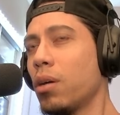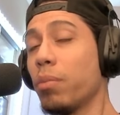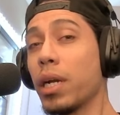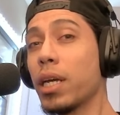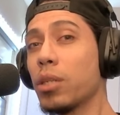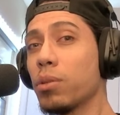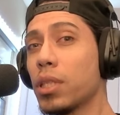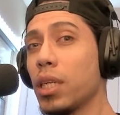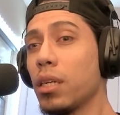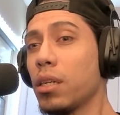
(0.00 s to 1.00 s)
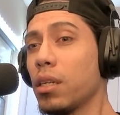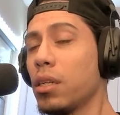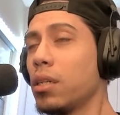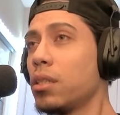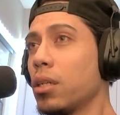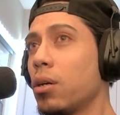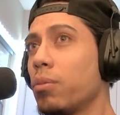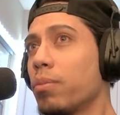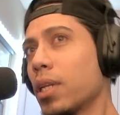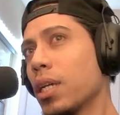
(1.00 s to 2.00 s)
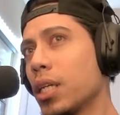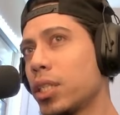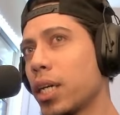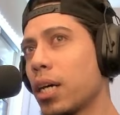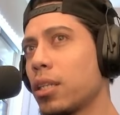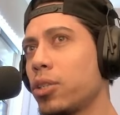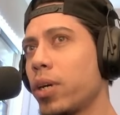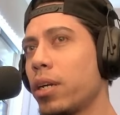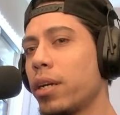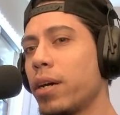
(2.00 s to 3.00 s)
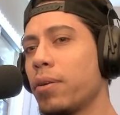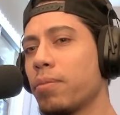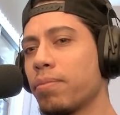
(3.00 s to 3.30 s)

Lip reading: but I guess we'll see. So let's check out the trailer now.